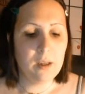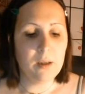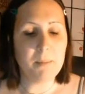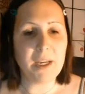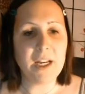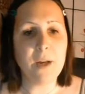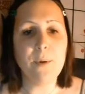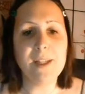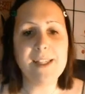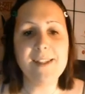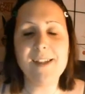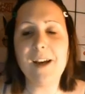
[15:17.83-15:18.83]
But you know what
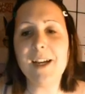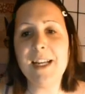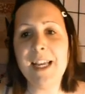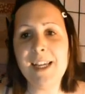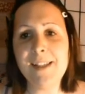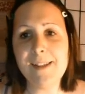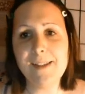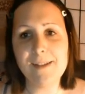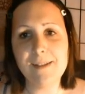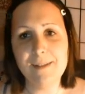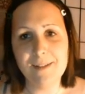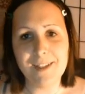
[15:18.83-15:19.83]
this duck
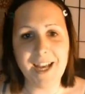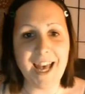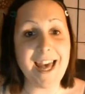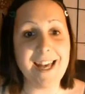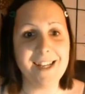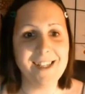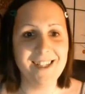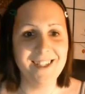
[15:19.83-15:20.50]
needs? A head.